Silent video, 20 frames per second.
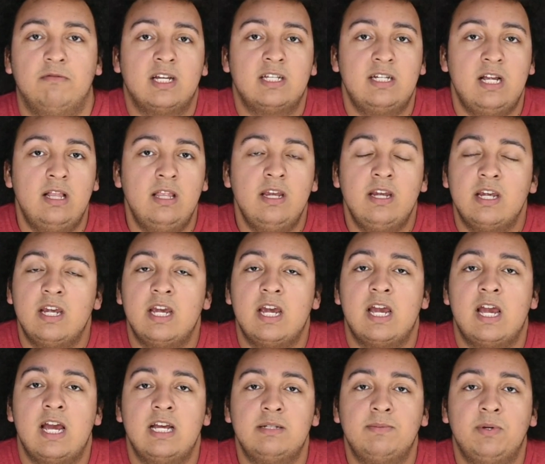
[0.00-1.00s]
As Scott Lang
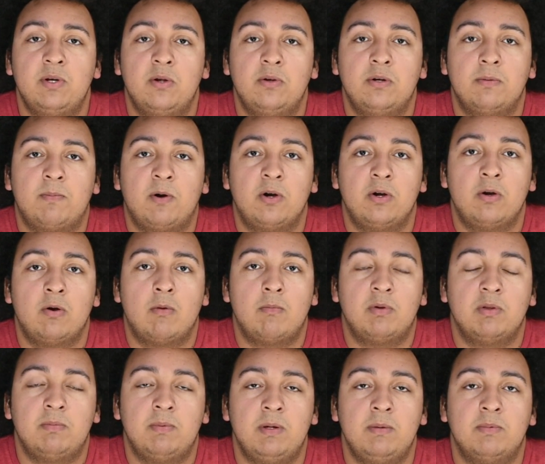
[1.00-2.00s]
has been known to partner up
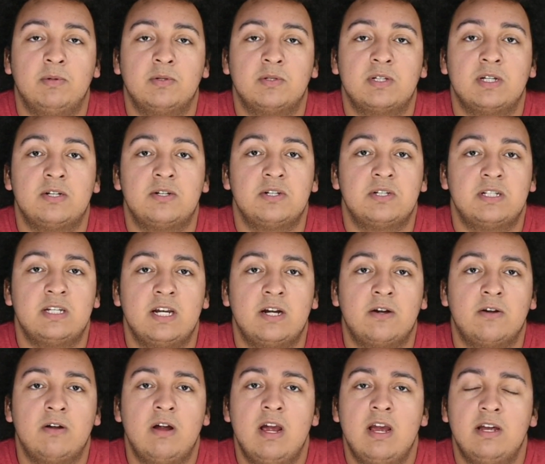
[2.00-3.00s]
with people such as
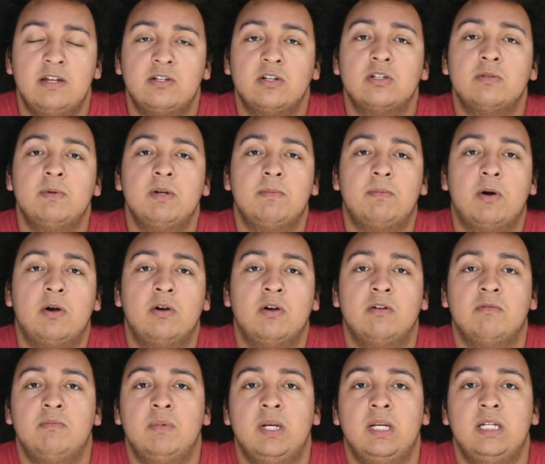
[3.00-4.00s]
Stinger, he's also been a part
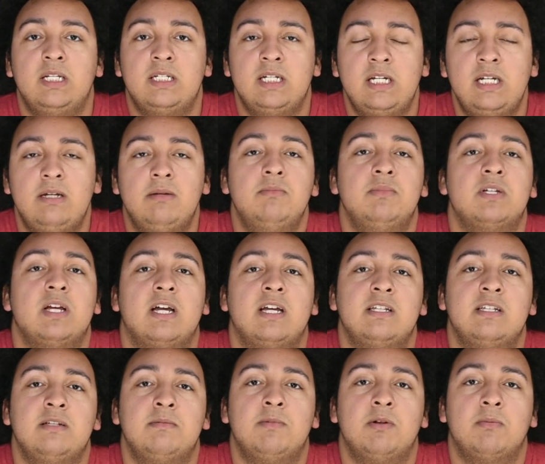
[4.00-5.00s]
of many teams,
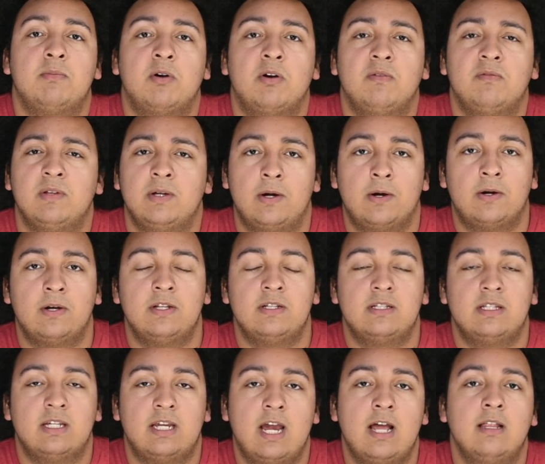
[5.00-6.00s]
as he's been a part of the Guardians
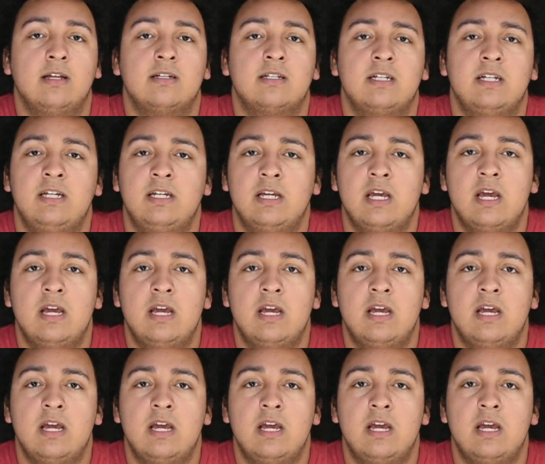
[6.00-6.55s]
of the Galaxy,